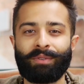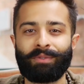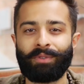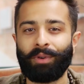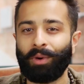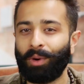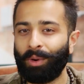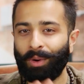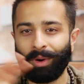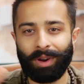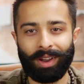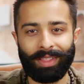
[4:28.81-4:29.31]

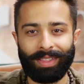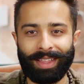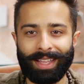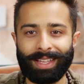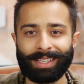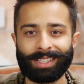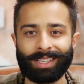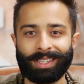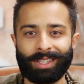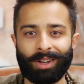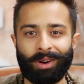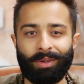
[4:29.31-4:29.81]
for all of
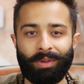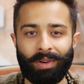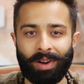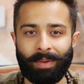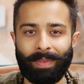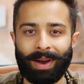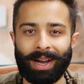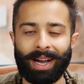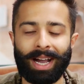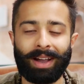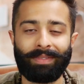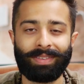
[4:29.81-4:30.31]
these, so don't worry
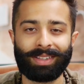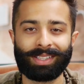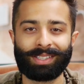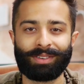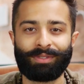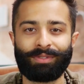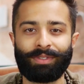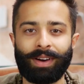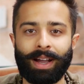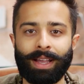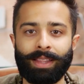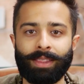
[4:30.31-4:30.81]
about having to
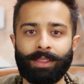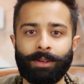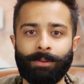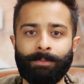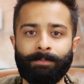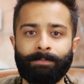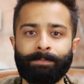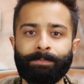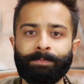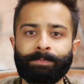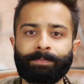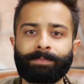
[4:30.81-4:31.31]
find
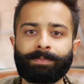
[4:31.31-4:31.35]
them.